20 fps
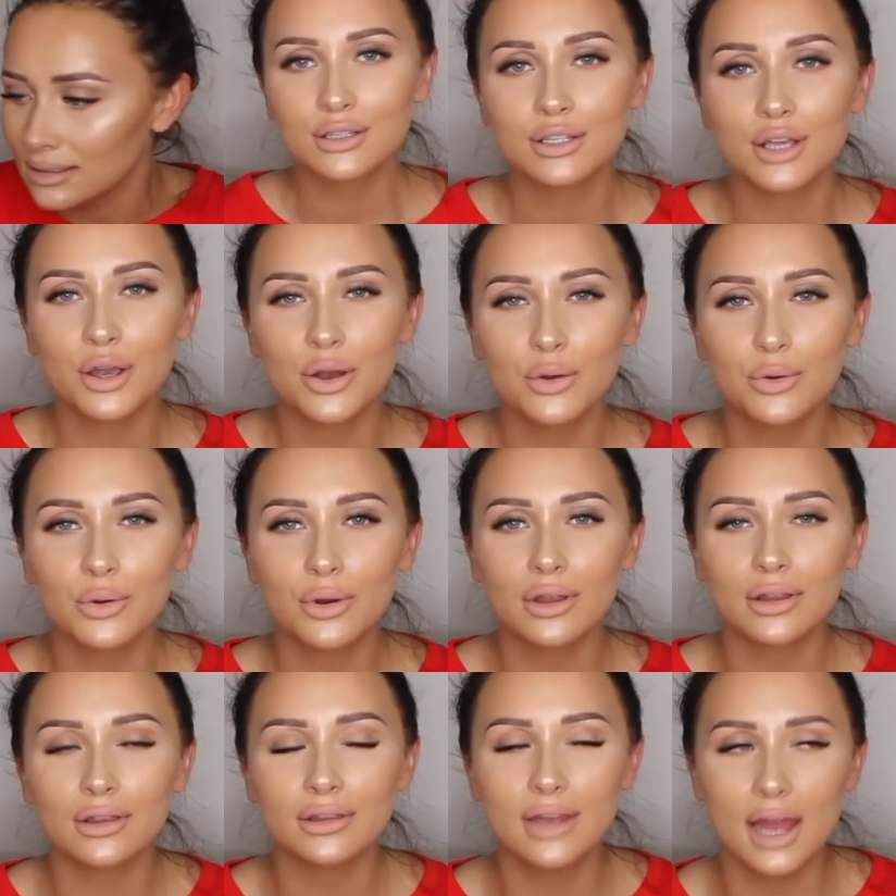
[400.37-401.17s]

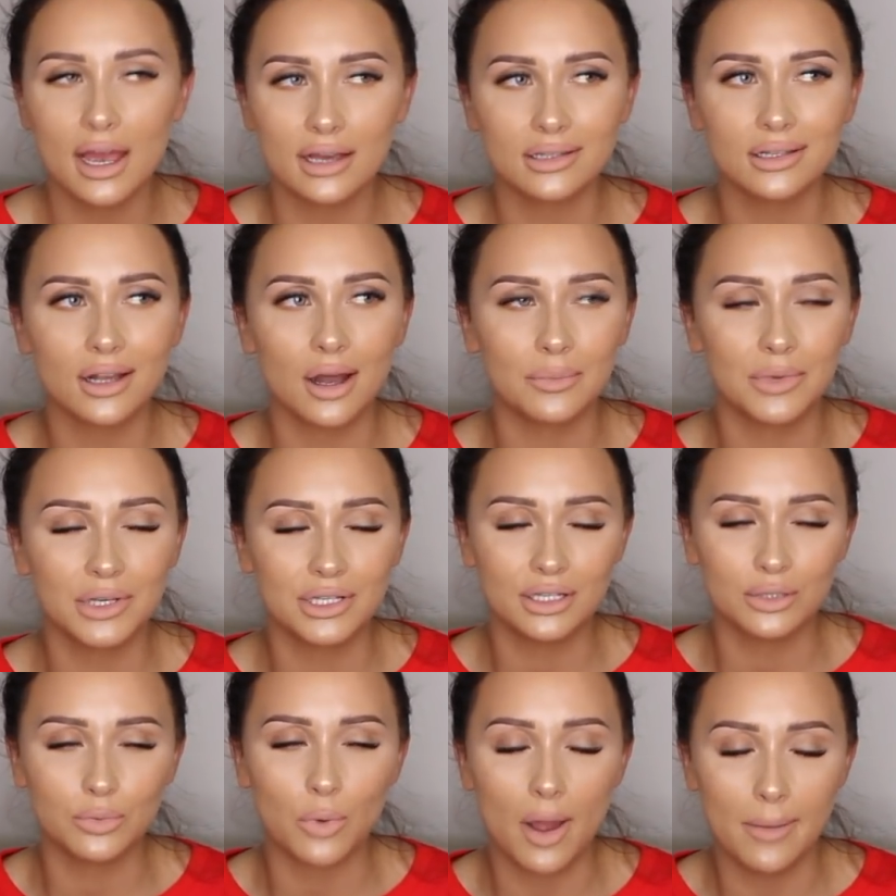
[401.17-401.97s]
So next up,
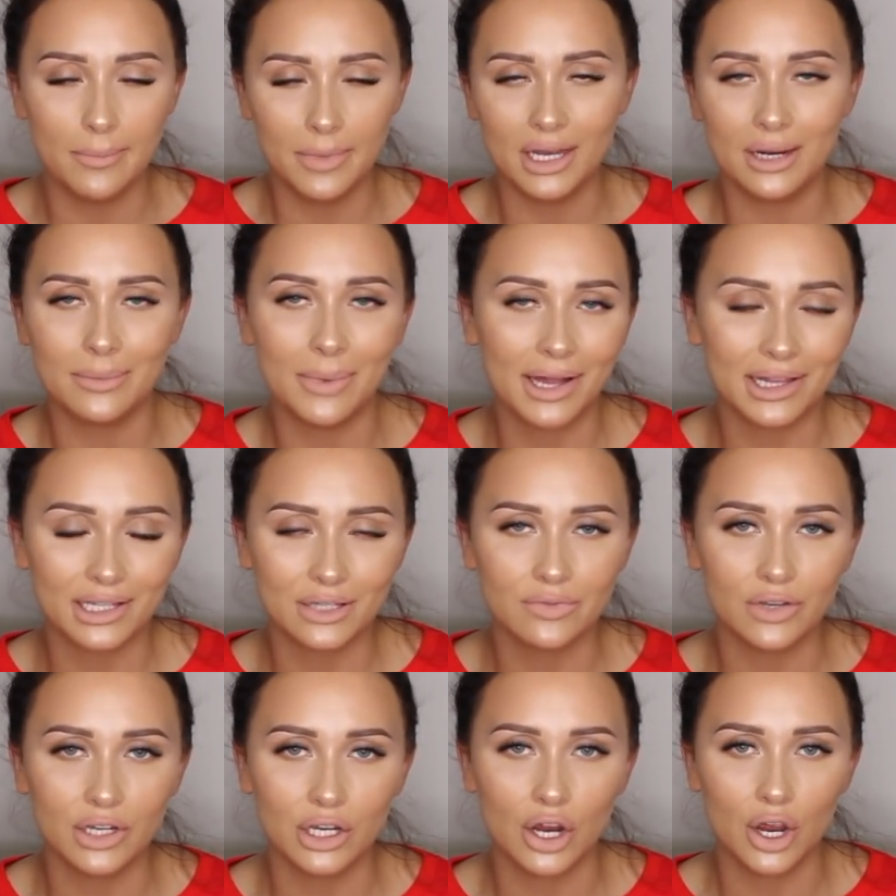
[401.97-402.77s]
this is what I mean about
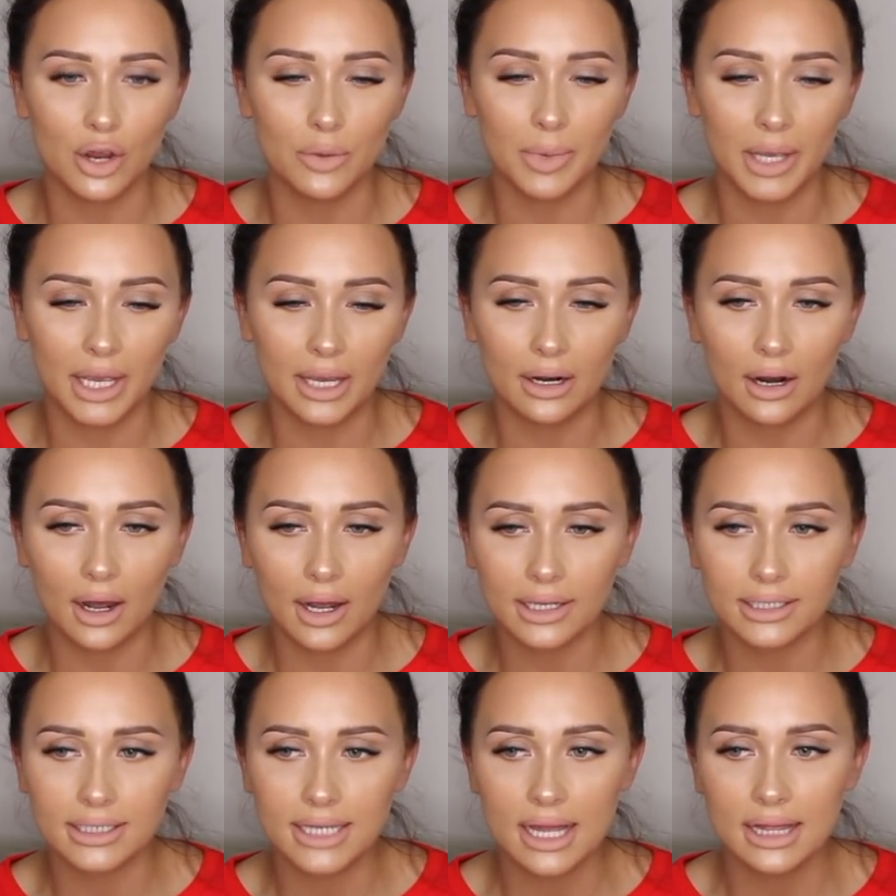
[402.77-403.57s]
this video being
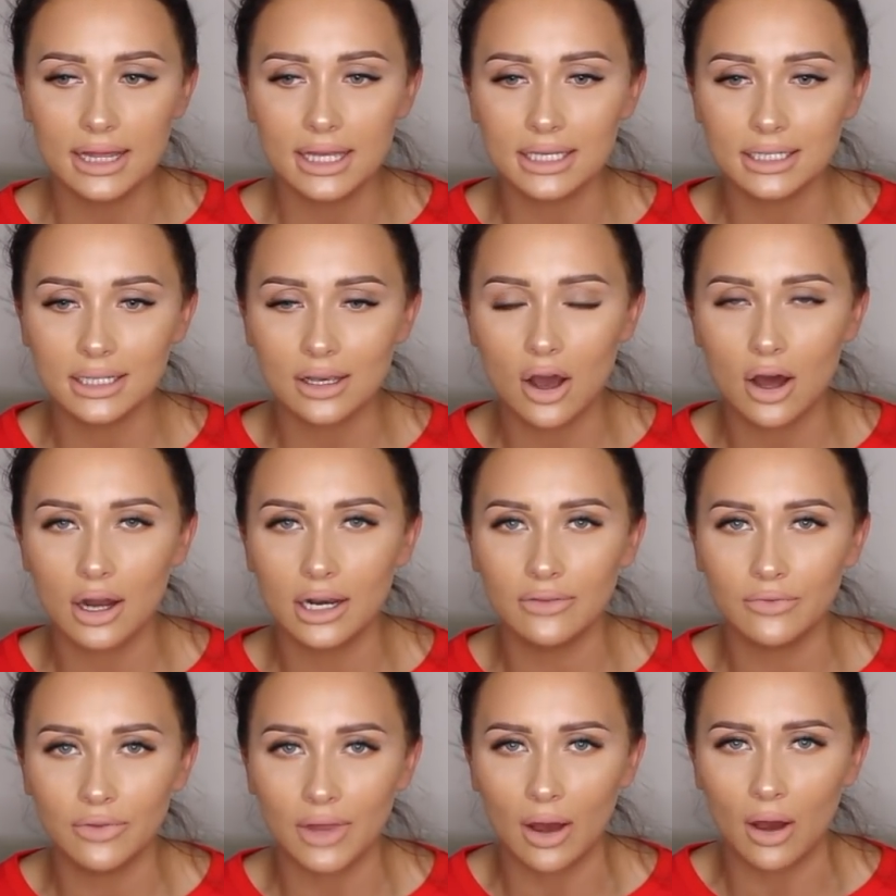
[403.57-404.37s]
like 10 things I can't
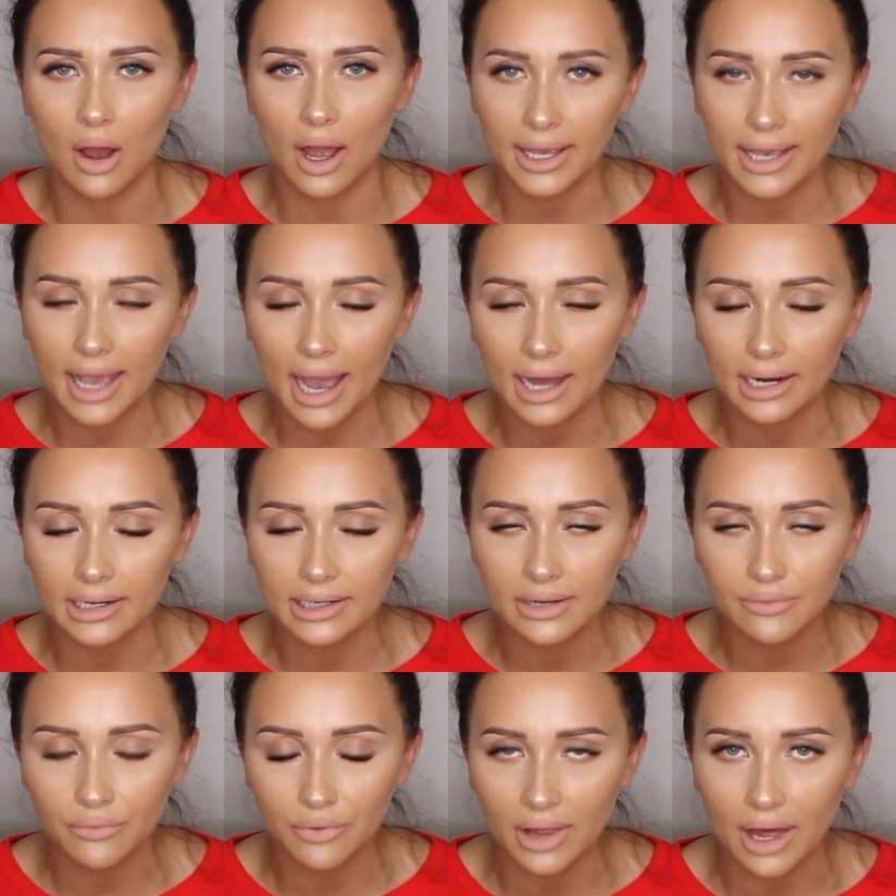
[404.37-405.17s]
live without. I can
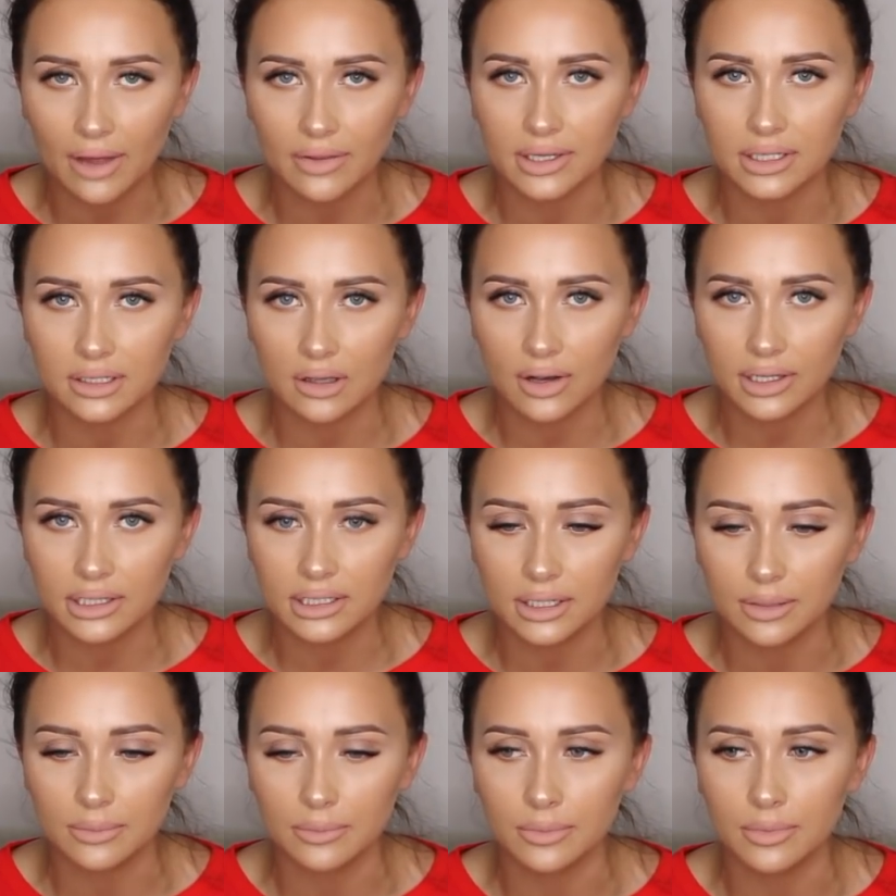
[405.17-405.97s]
live without this
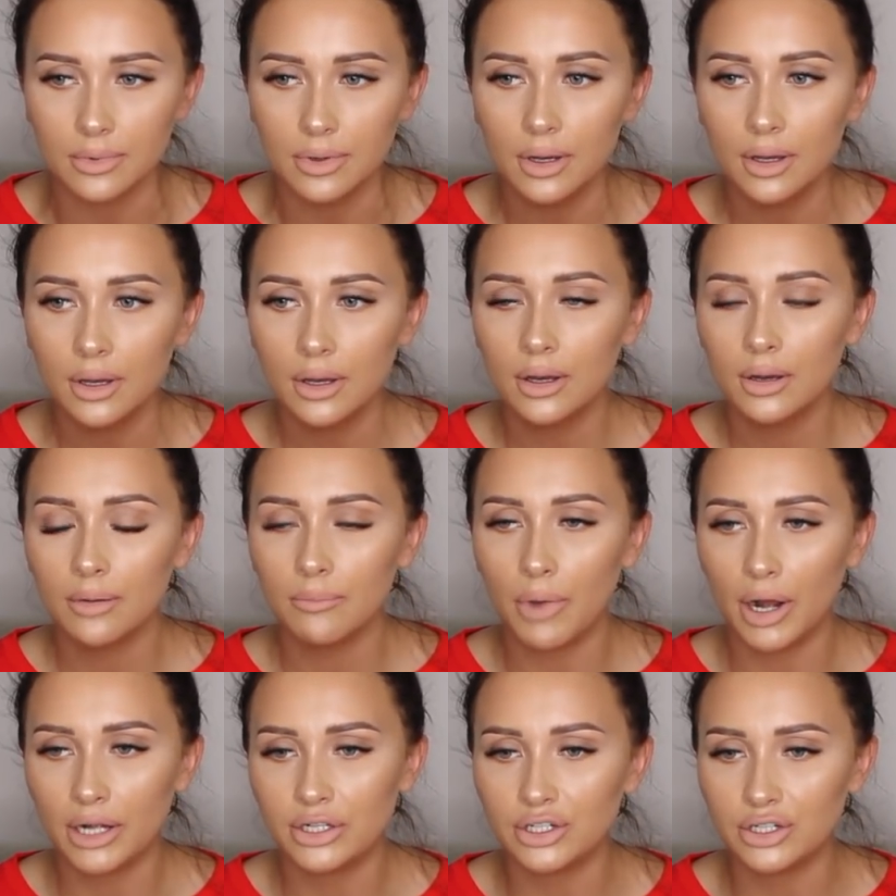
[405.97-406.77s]
item,
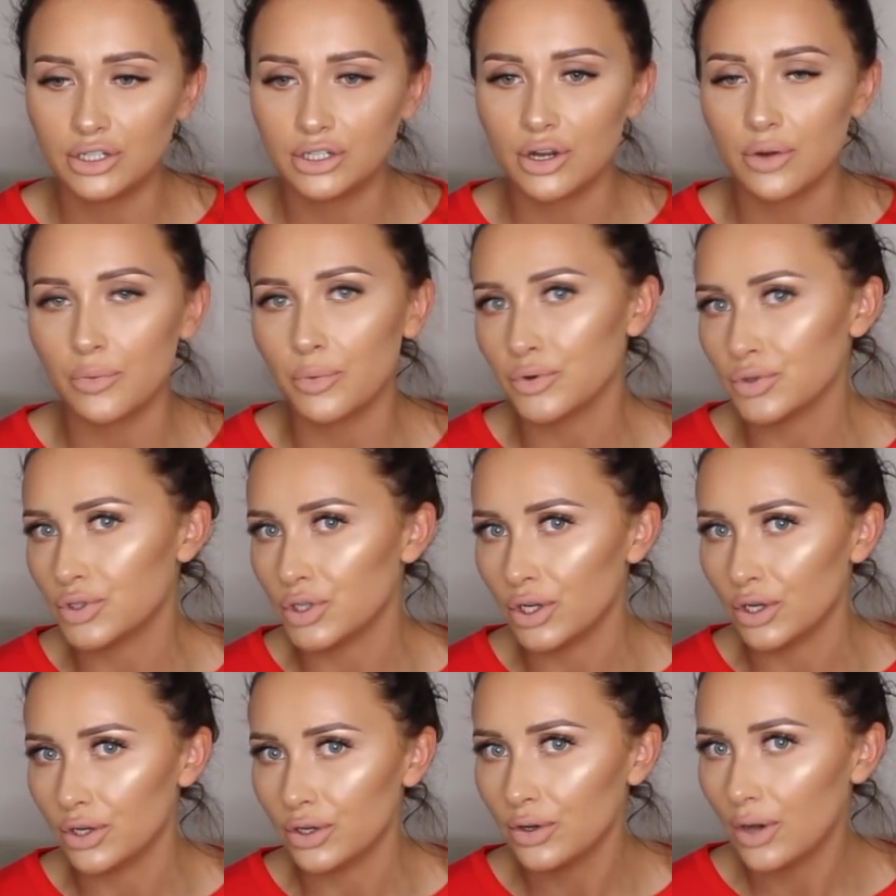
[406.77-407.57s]
but I just don't want
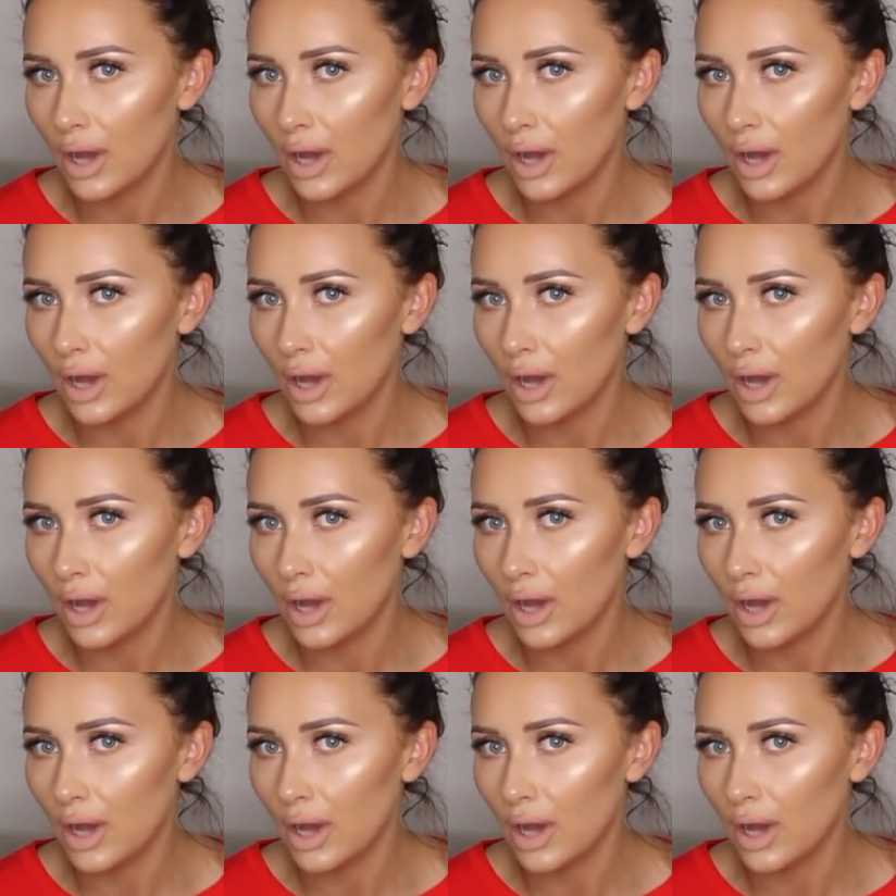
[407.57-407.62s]
to.